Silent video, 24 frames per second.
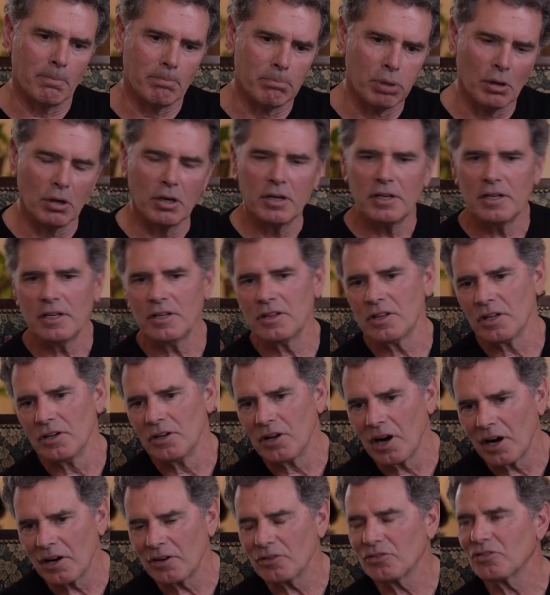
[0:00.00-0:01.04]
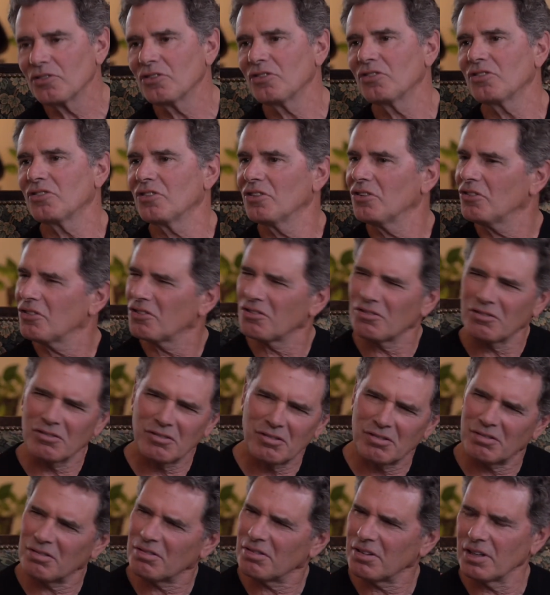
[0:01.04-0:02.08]
bully, the
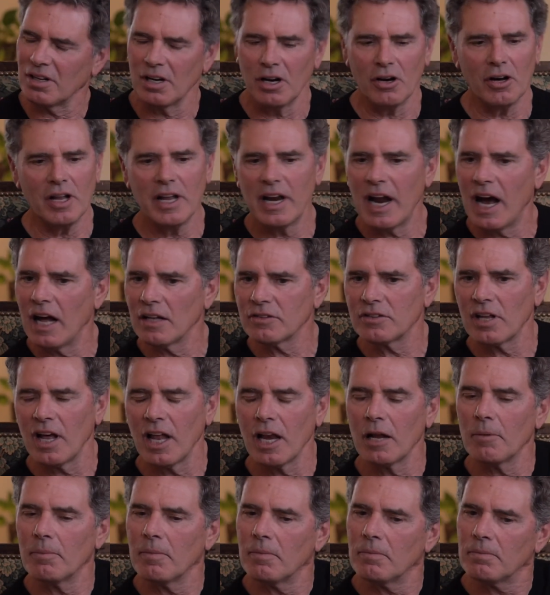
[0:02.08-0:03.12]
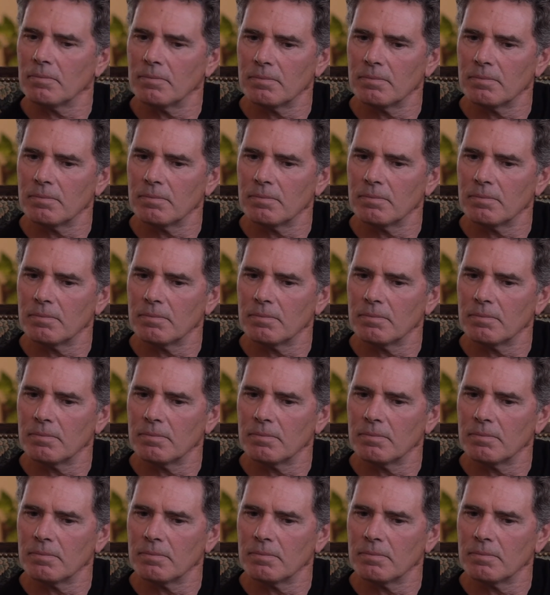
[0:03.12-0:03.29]
narcissists, and I'll tell them,